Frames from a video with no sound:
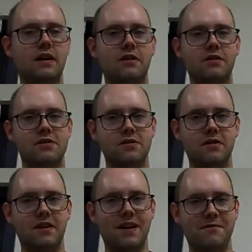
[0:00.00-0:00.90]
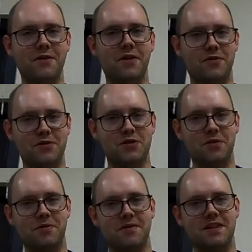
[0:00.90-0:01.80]
And also, I forgot to
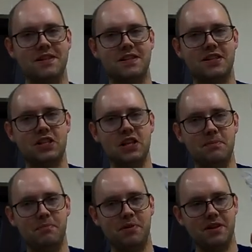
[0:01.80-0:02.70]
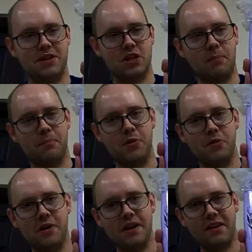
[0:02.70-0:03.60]
show you this cheap
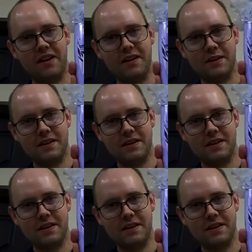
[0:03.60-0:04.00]
shampoo here.